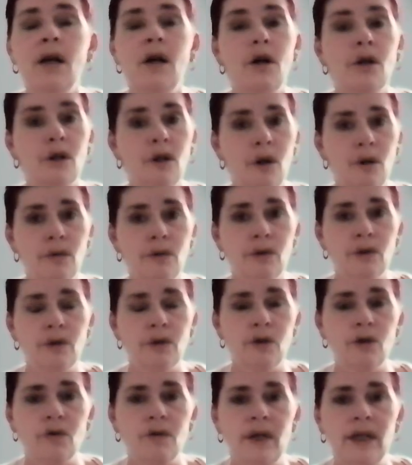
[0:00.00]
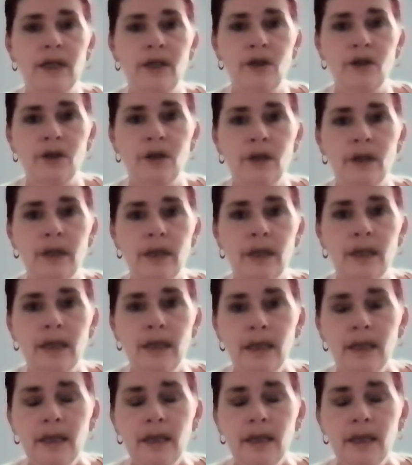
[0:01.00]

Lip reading: our concentration.